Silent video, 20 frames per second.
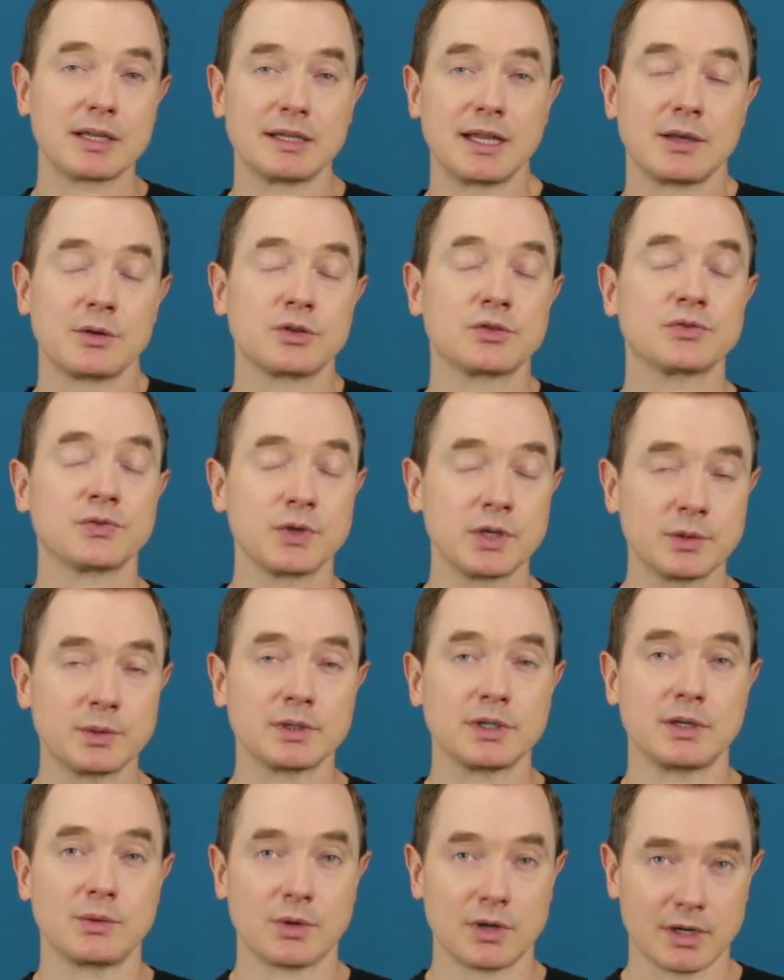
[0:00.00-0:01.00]
language
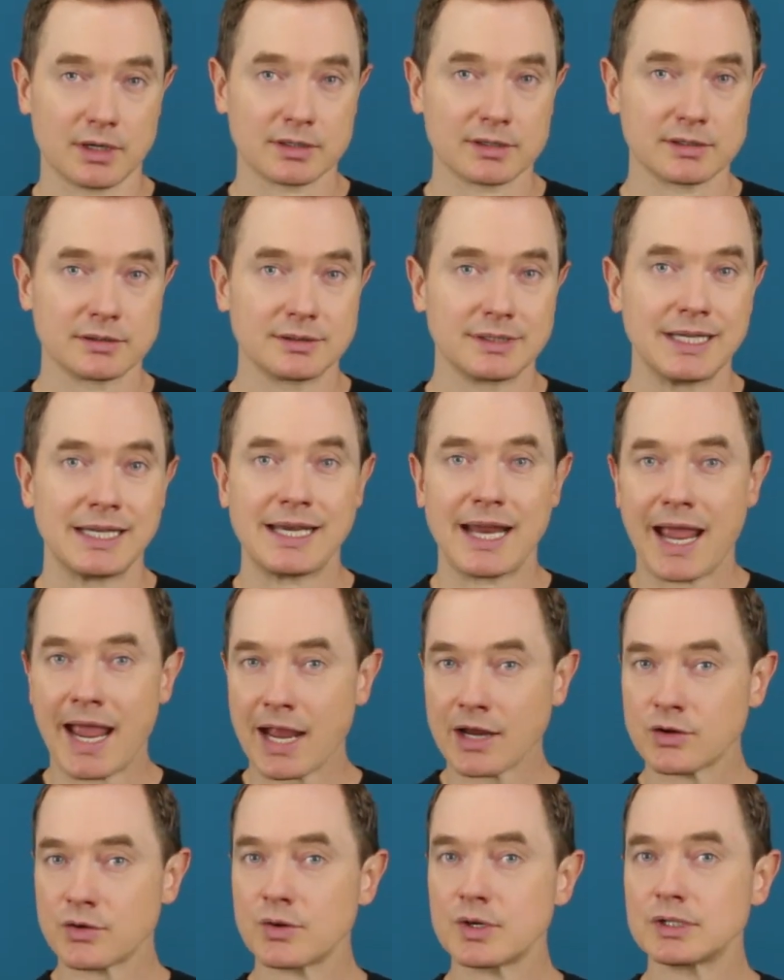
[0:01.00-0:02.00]
frequently works. It
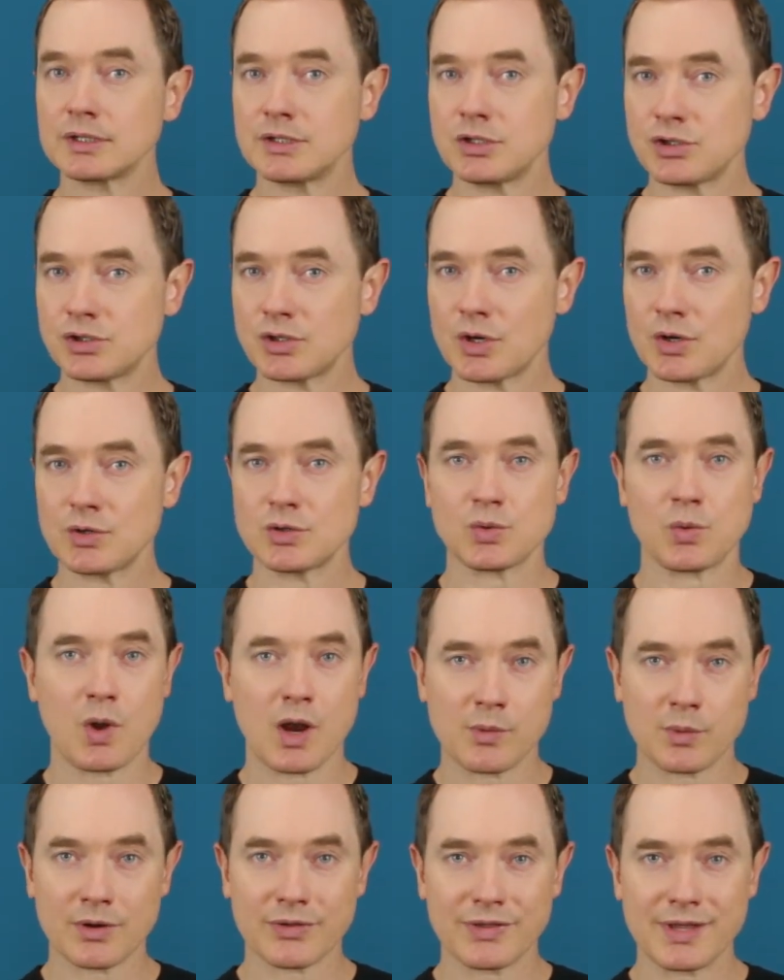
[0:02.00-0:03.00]
accurately shows what
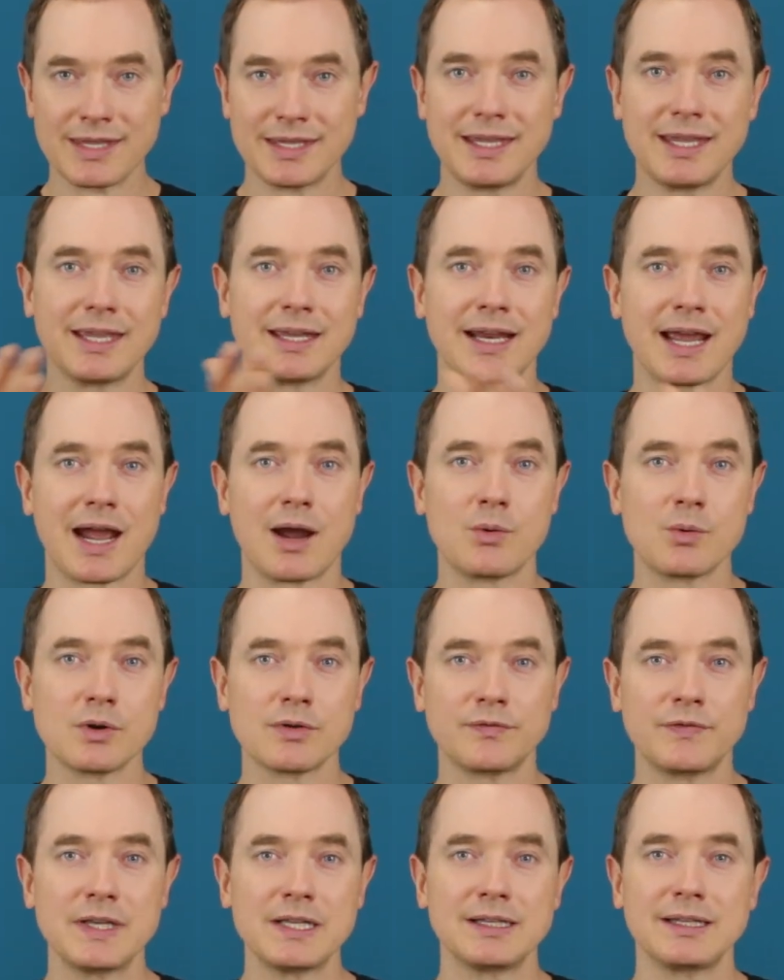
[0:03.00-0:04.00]
we're thinking and how we're
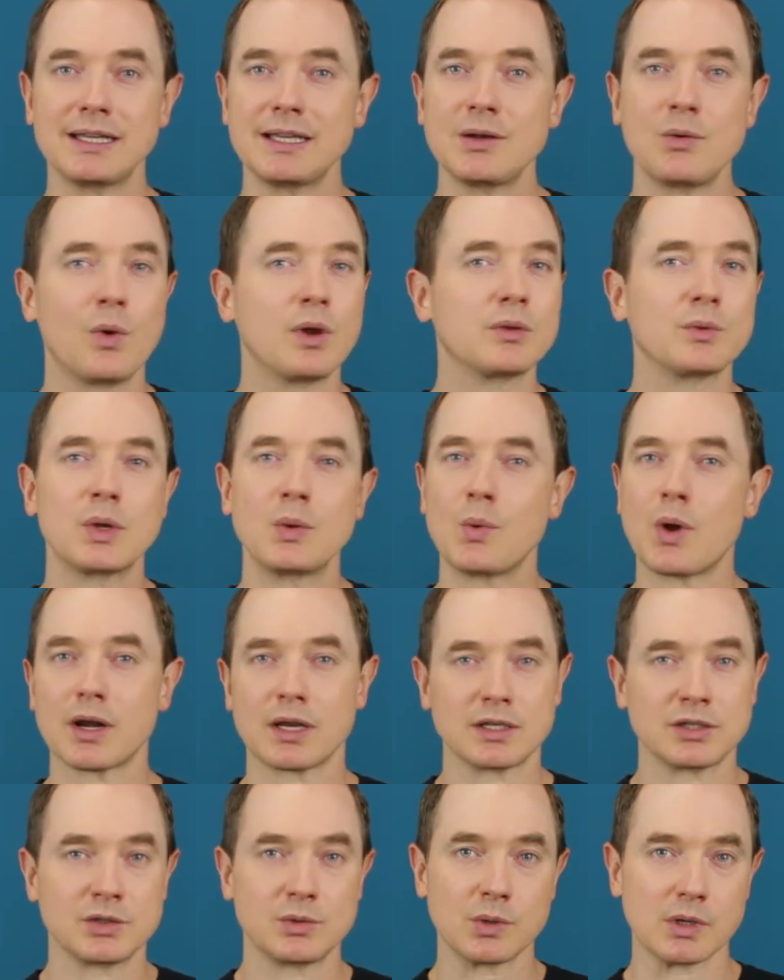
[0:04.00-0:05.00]
feeling, whether we want
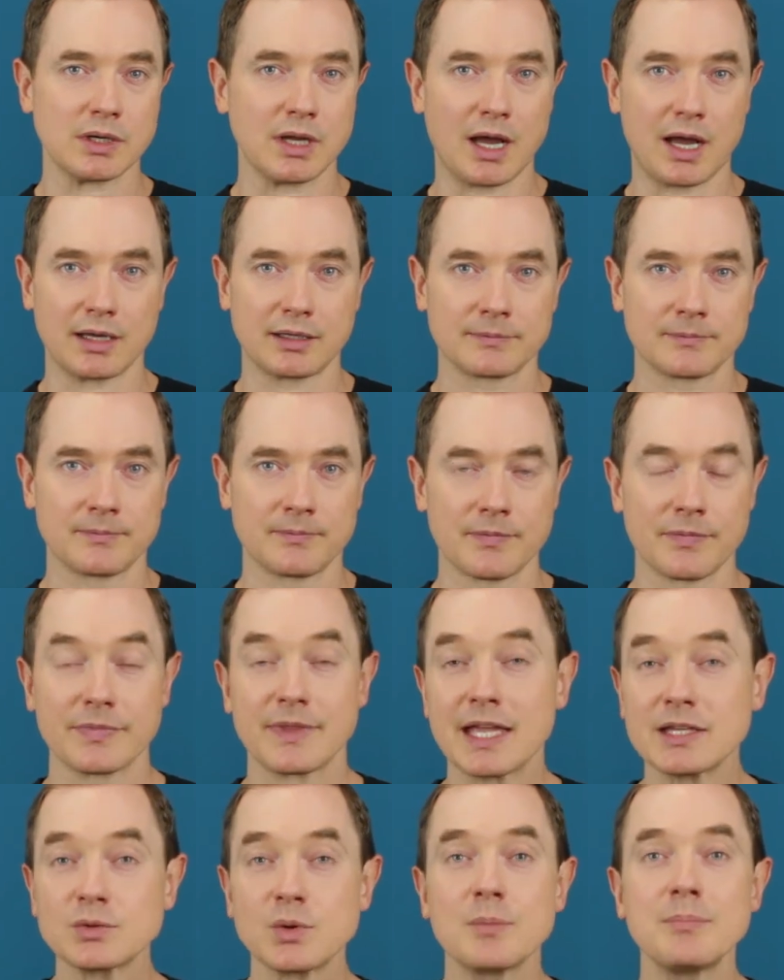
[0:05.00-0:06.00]
it to or not.
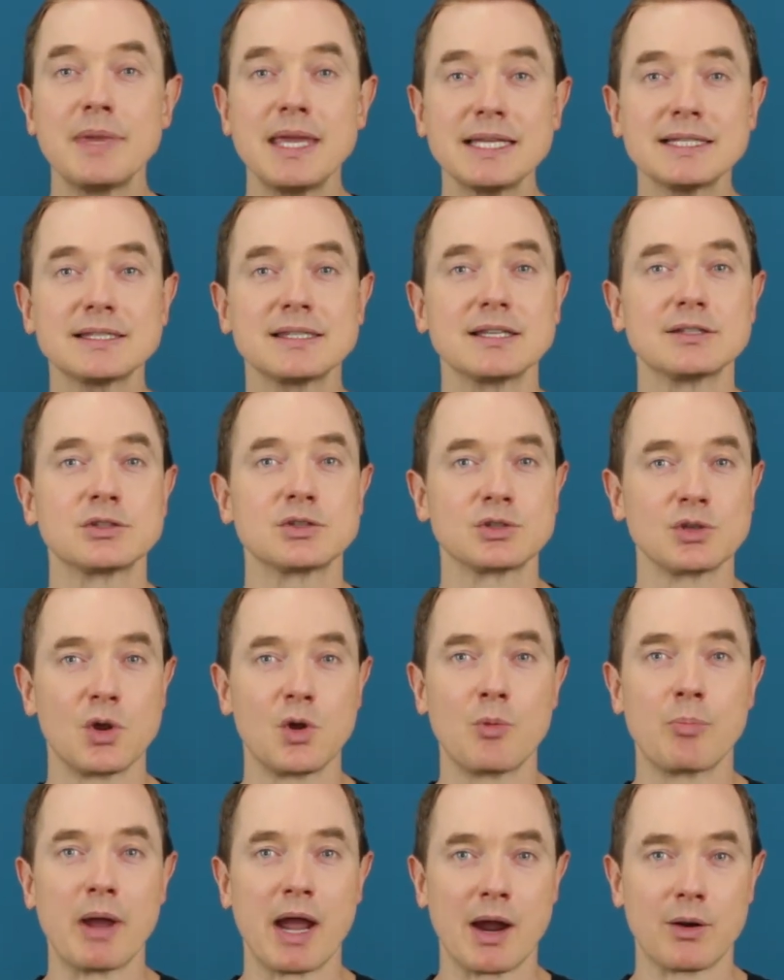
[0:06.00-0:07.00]
That's what makes this so
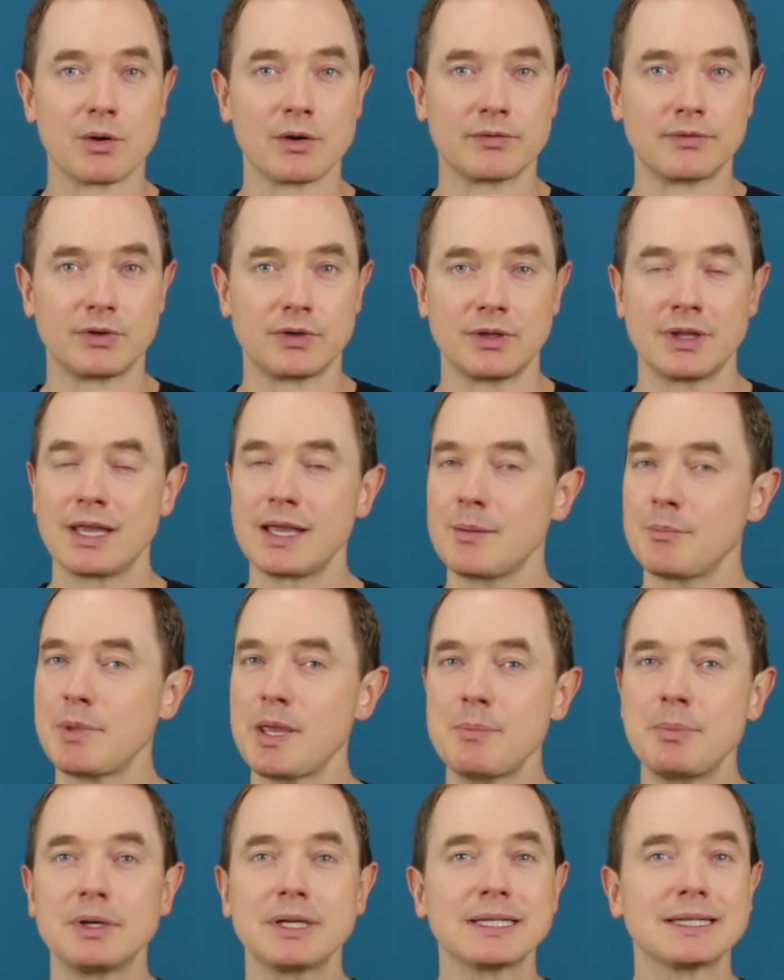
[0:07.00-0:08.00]
powerful.
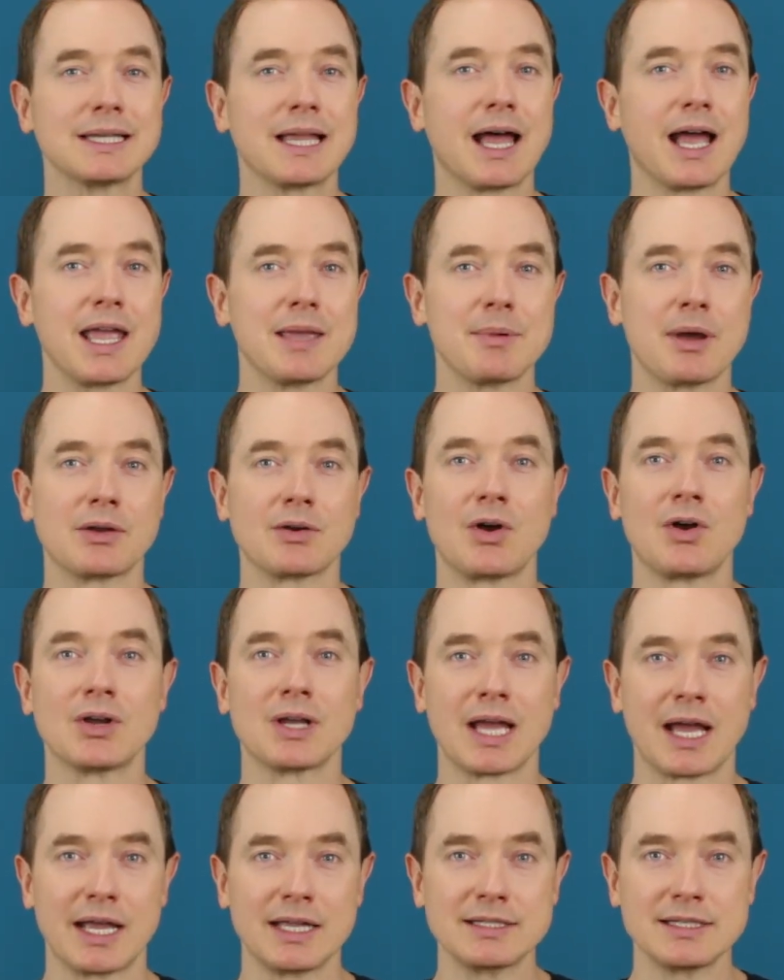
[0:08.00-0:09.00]
People can lie about all
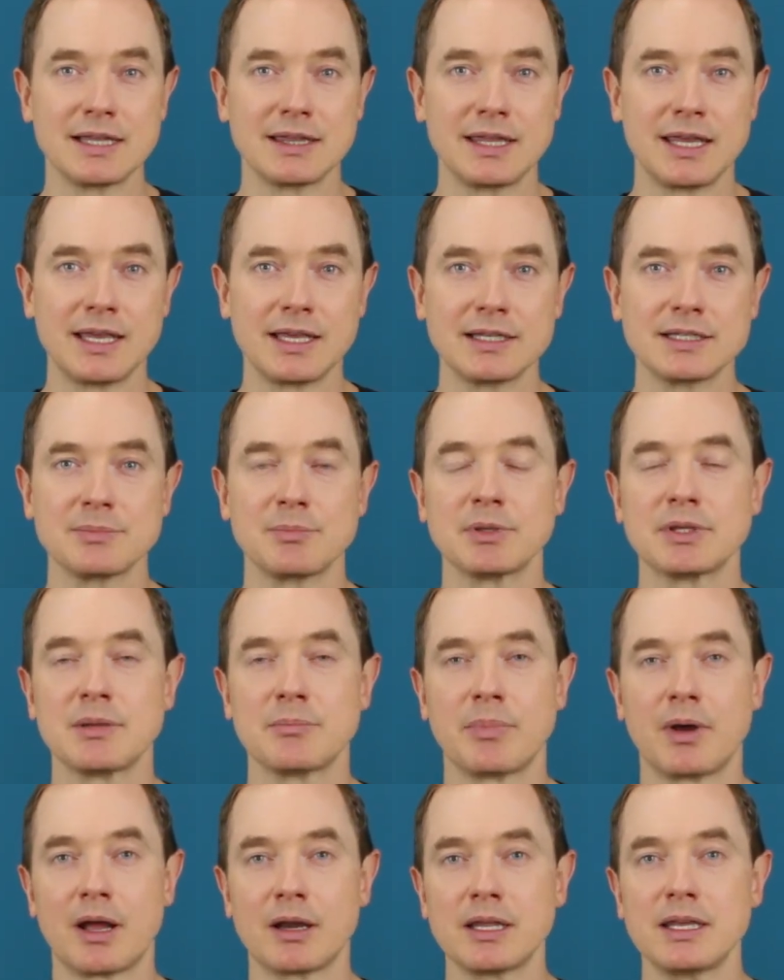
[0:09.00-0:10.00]
kinds of things, but the
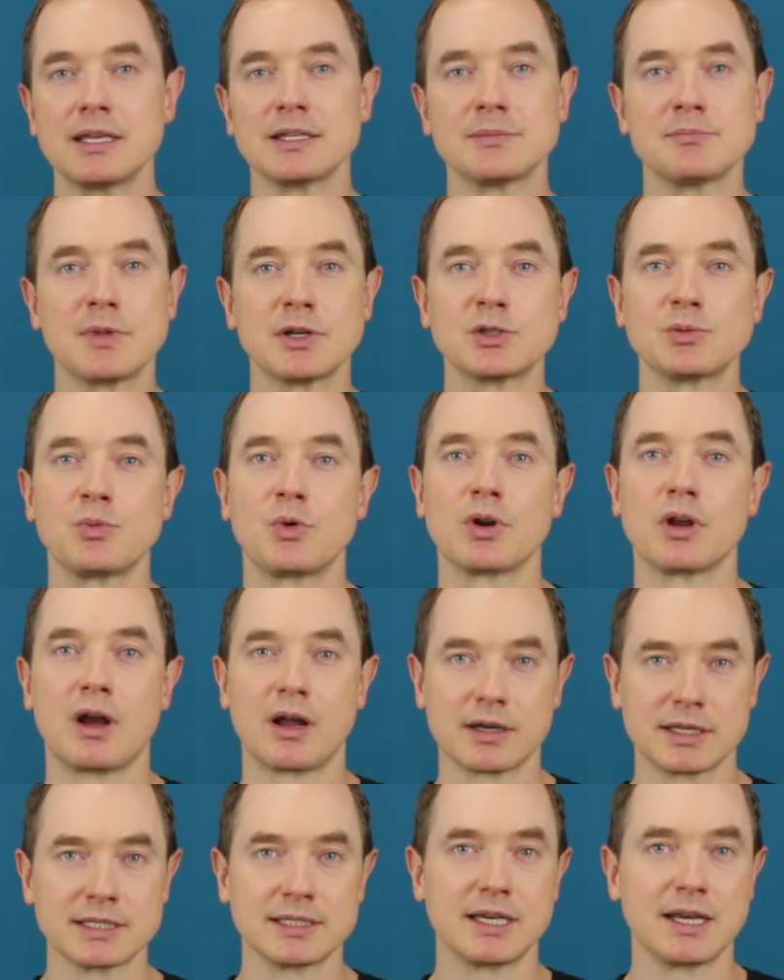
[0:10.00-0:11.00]
body is much more
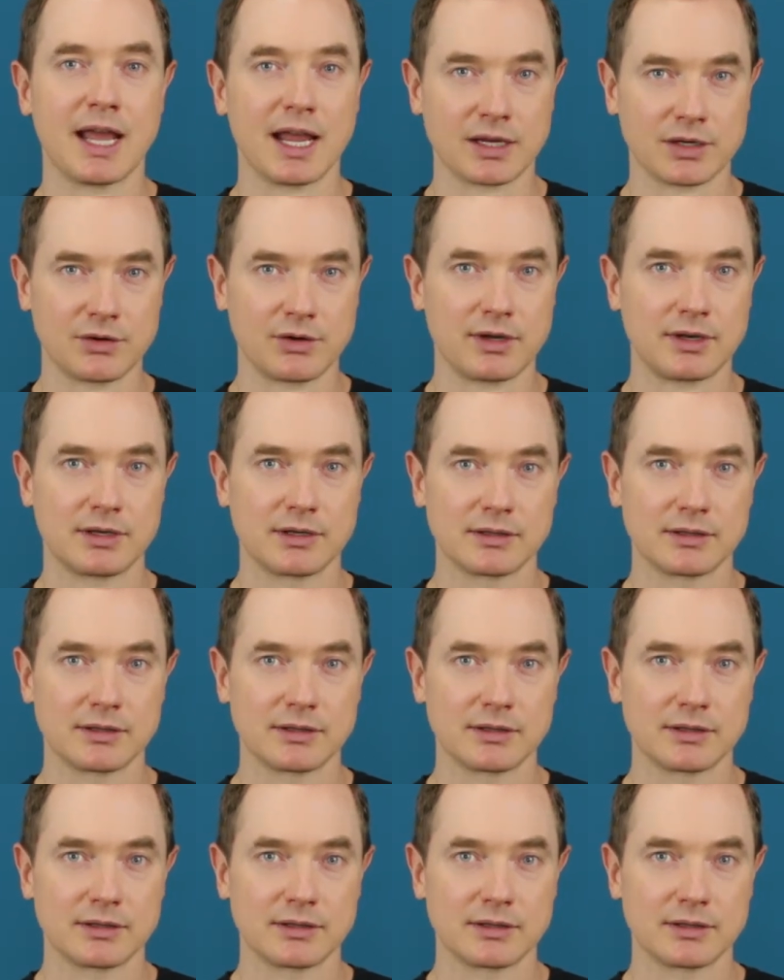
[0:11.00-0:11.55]
honest and accurate.